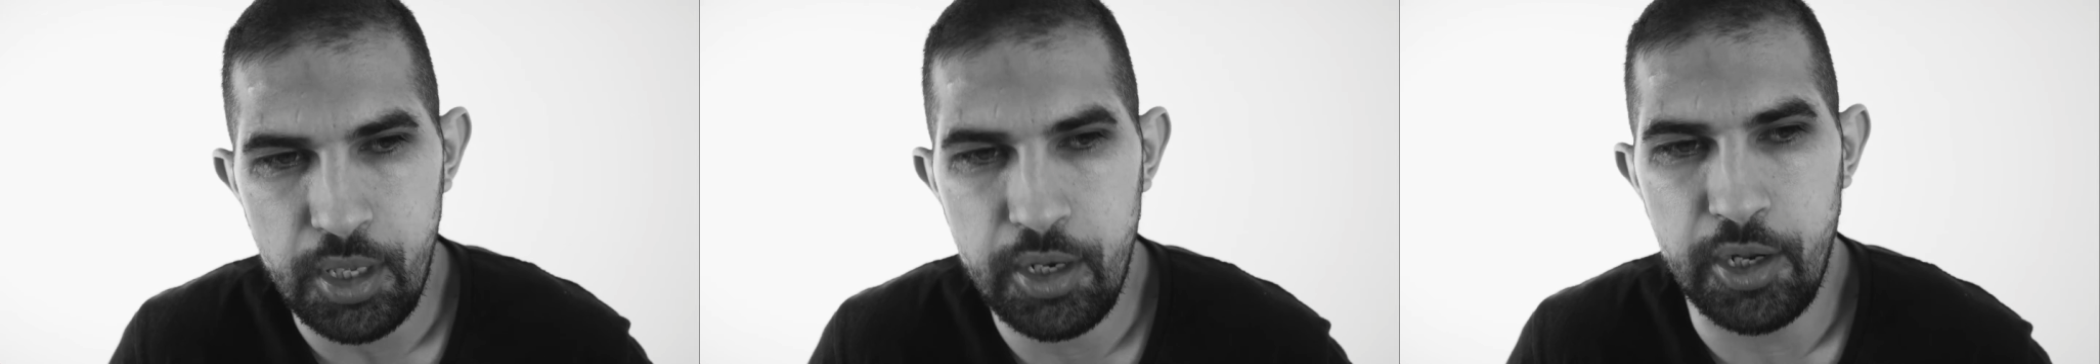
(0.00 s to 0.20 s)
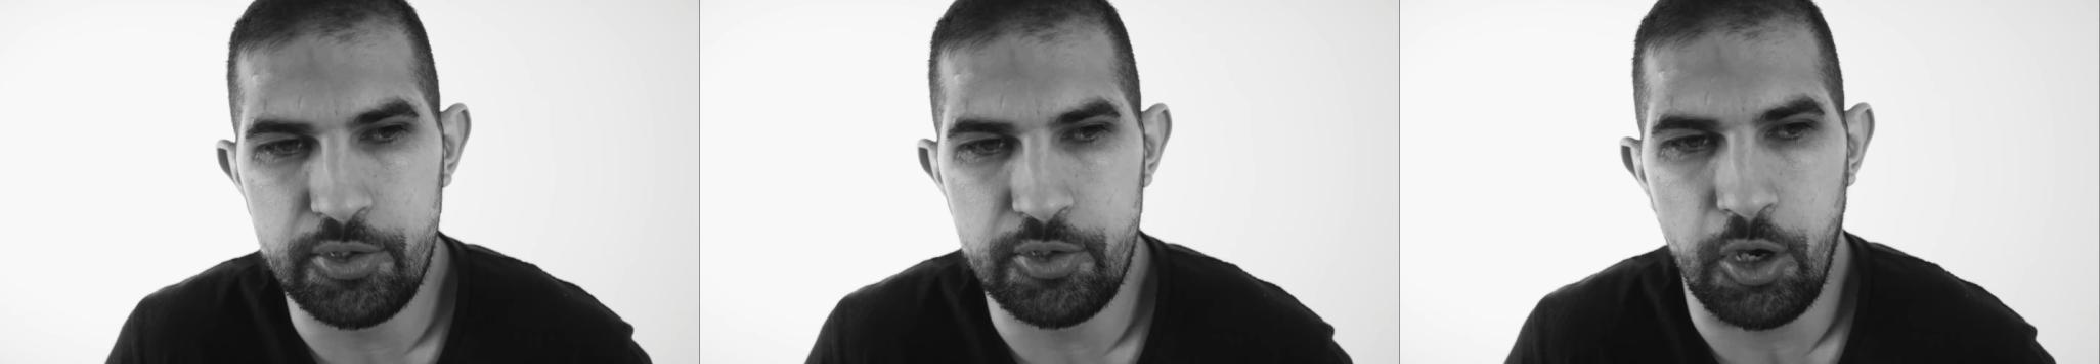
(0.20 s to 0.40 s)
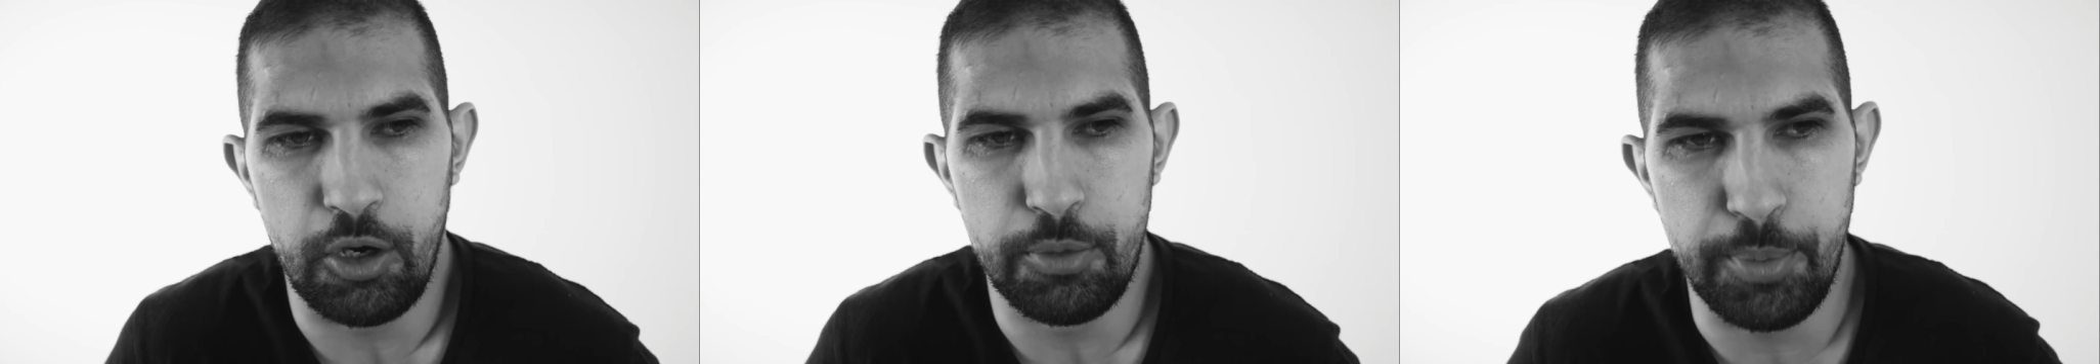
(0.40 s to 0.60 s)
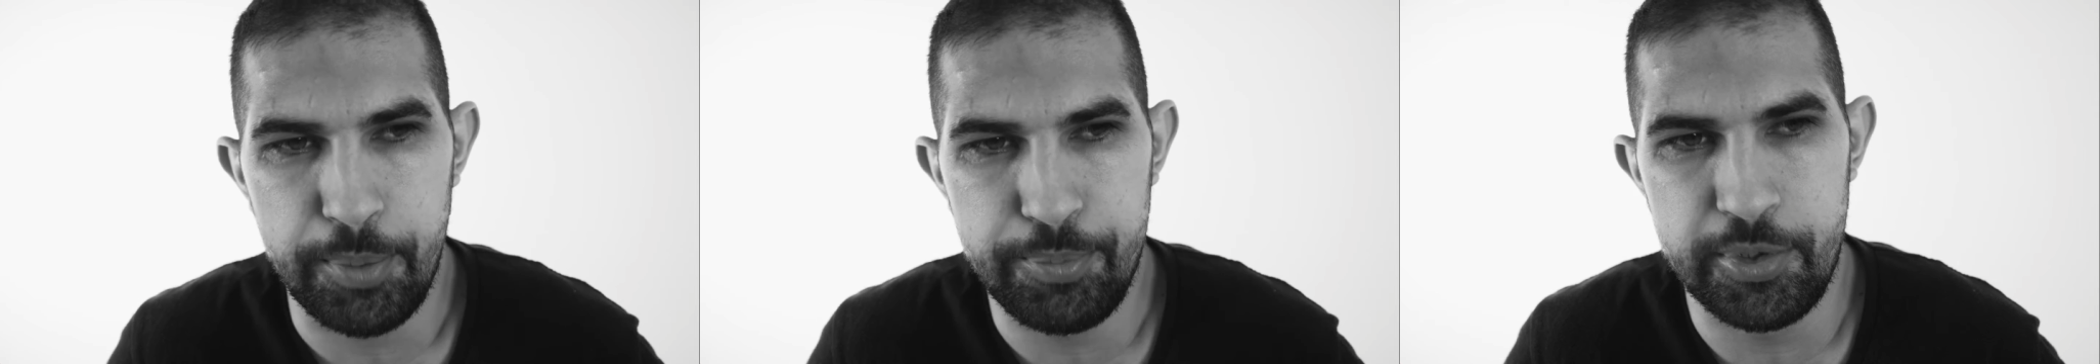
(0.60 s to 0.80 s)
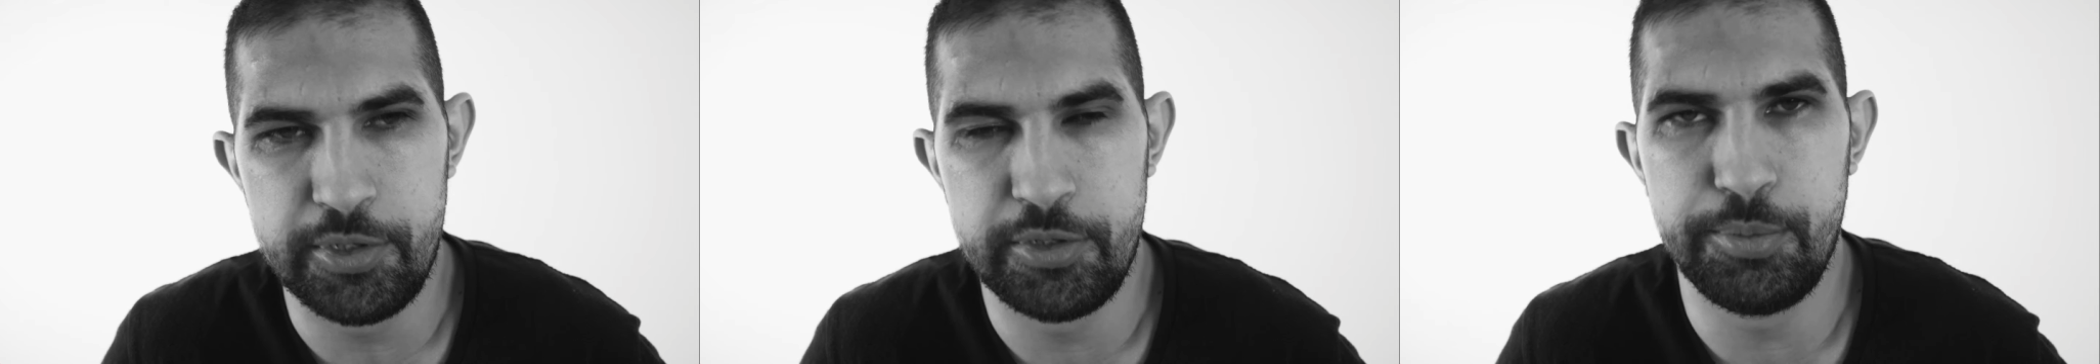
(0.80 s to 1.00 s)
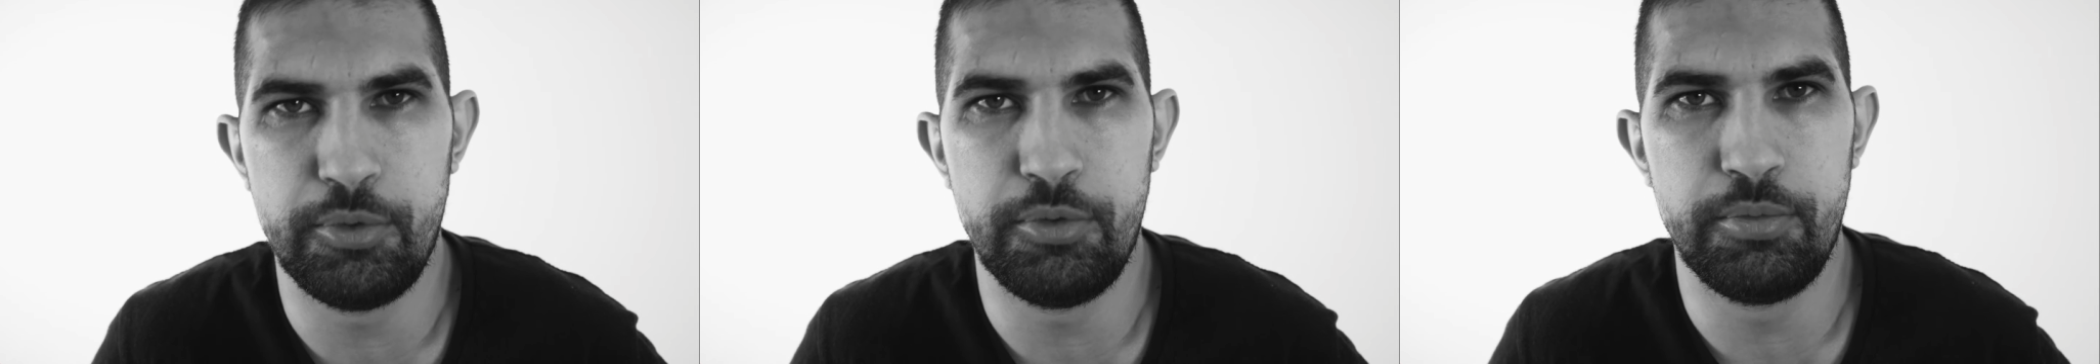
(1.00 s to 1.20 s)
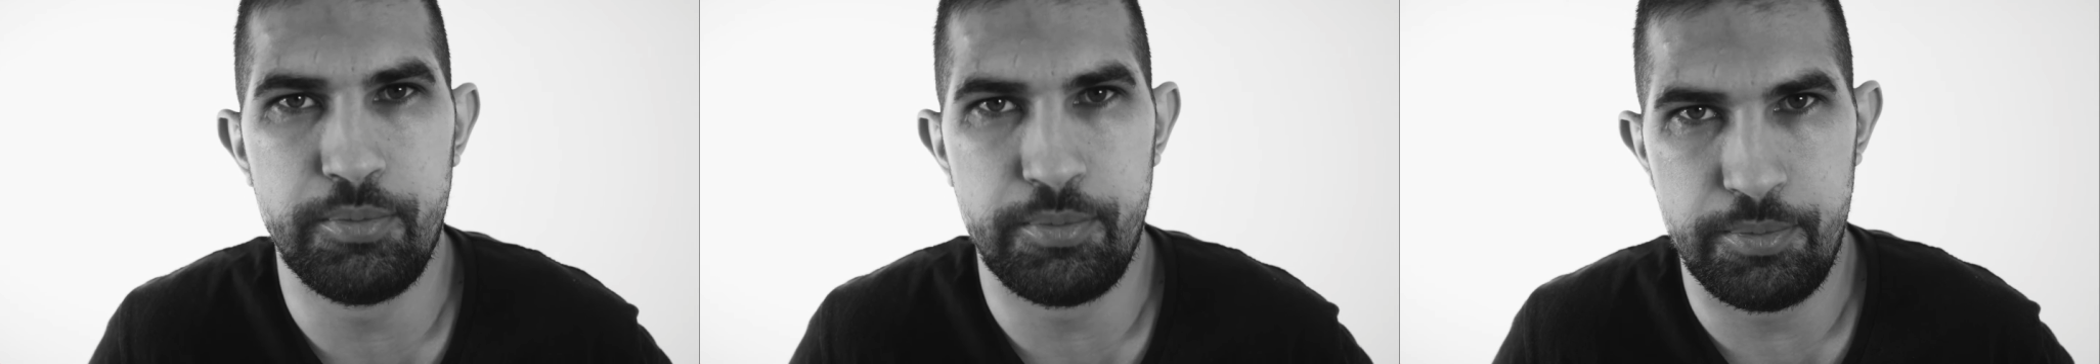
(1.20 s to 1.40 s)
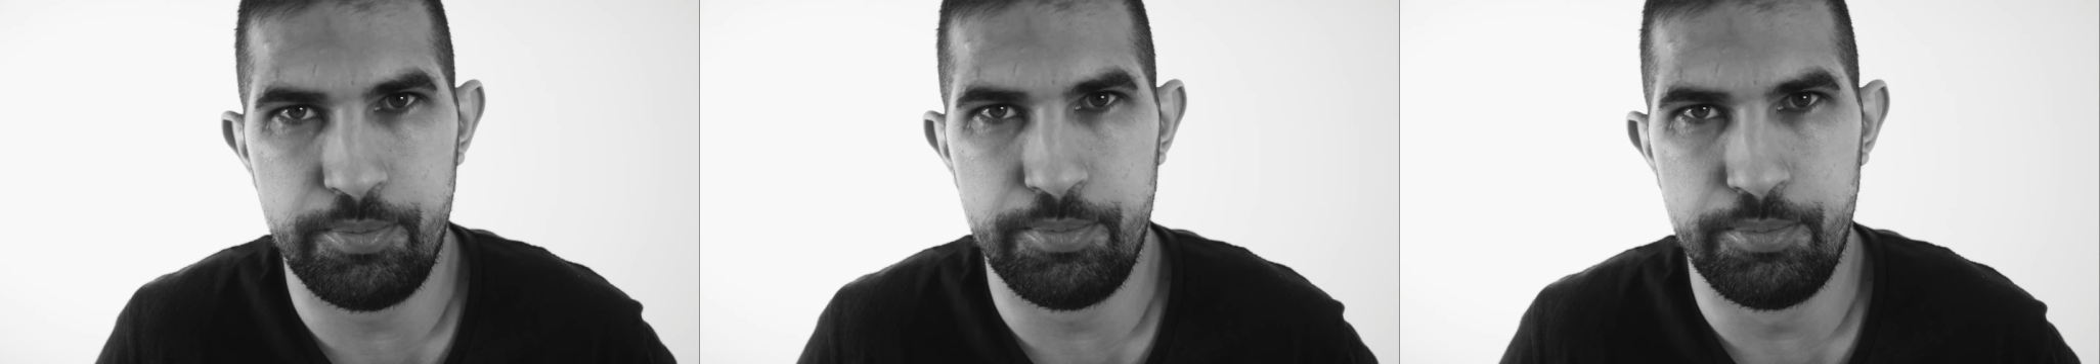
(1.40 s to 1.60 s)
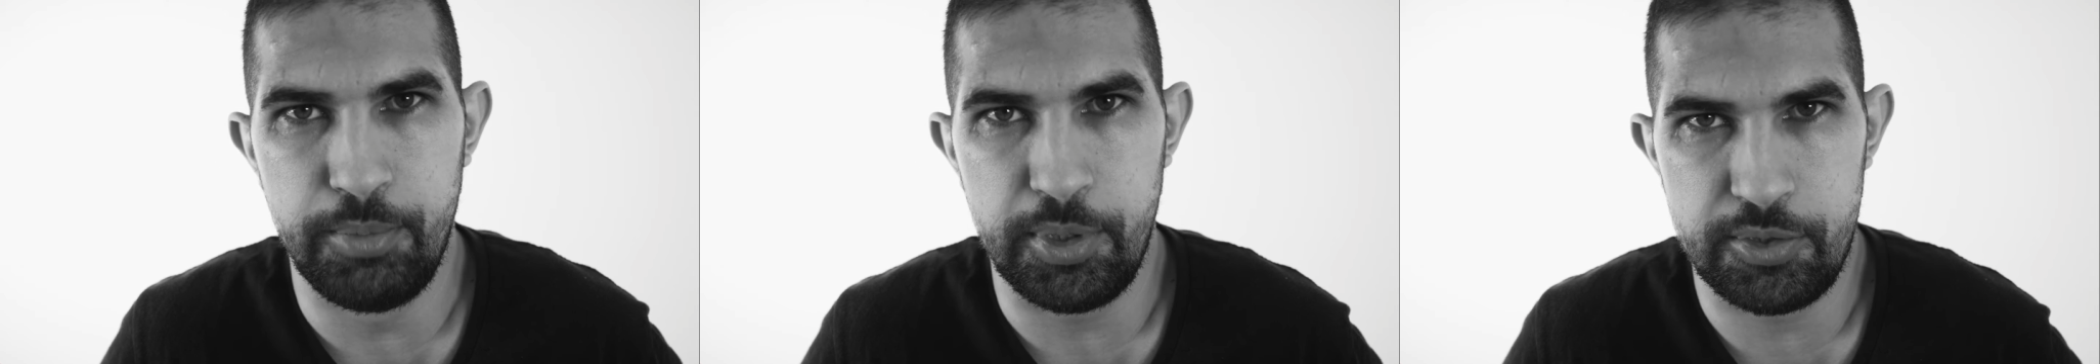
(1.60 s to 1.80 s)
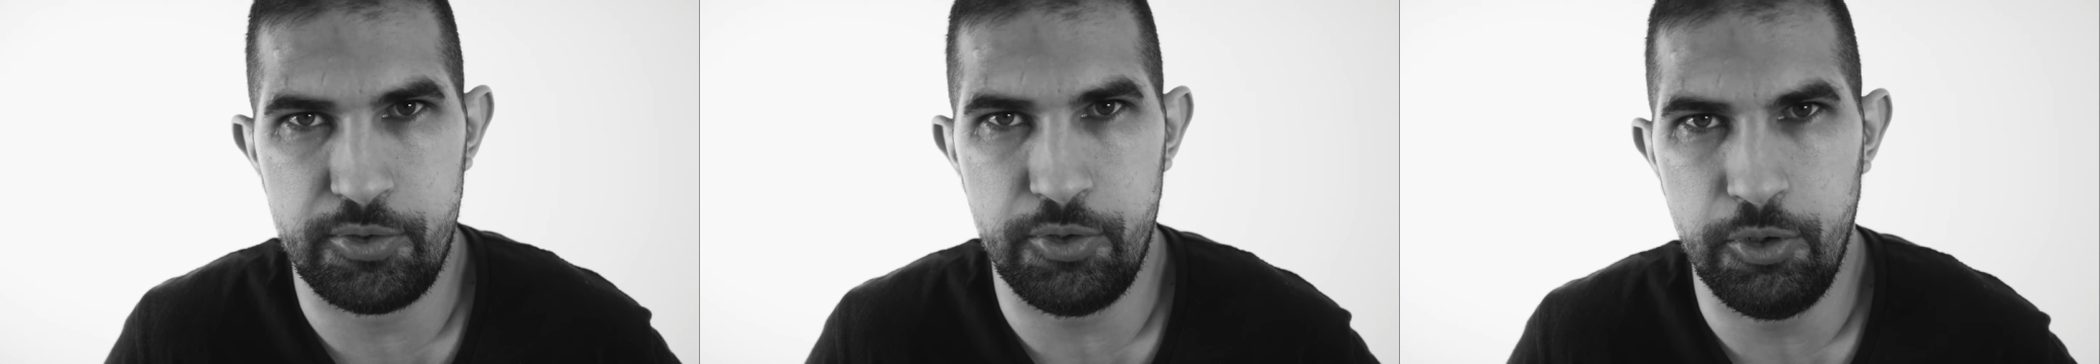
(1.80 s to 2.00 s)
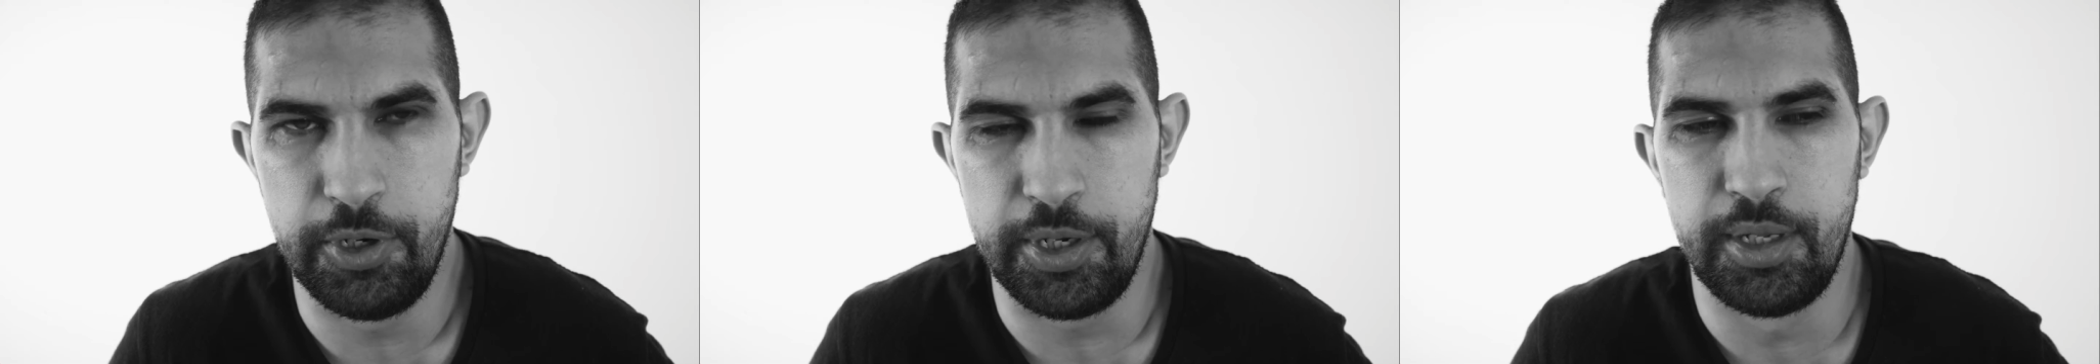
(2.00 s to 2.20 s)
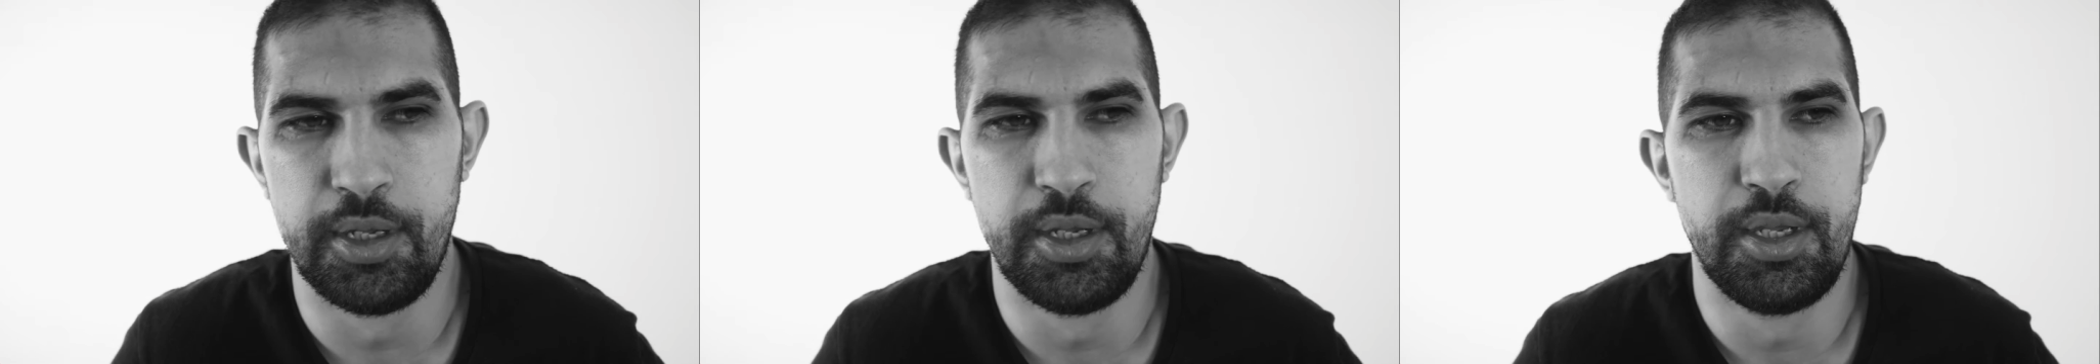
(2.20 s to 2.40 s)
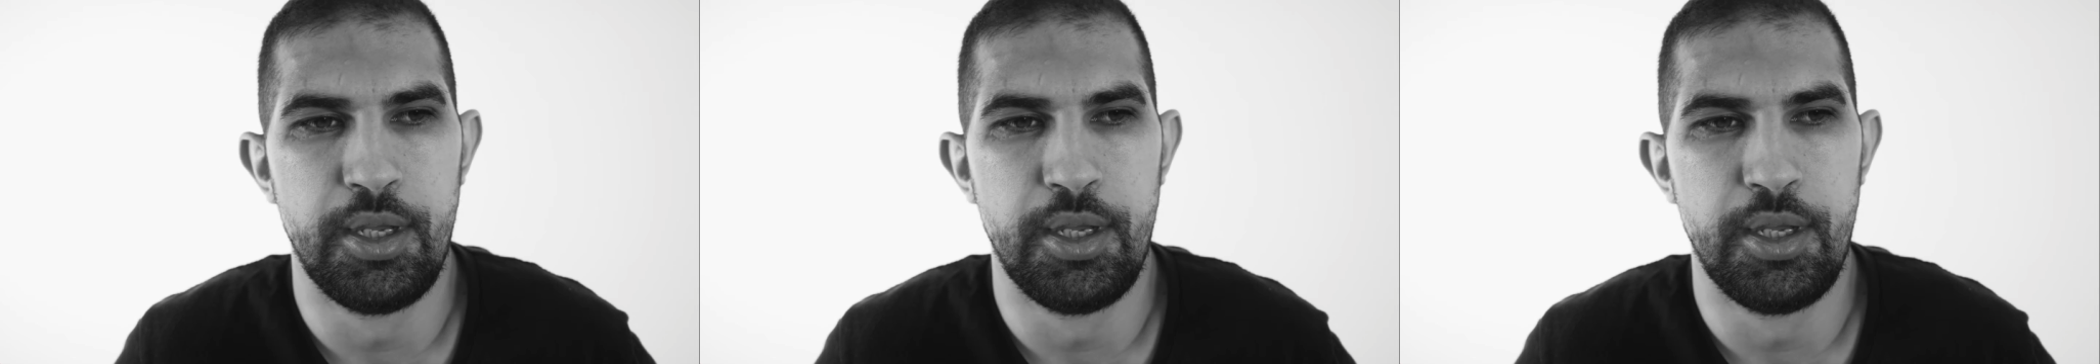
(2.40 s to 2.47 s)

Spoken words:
I told my principal my story.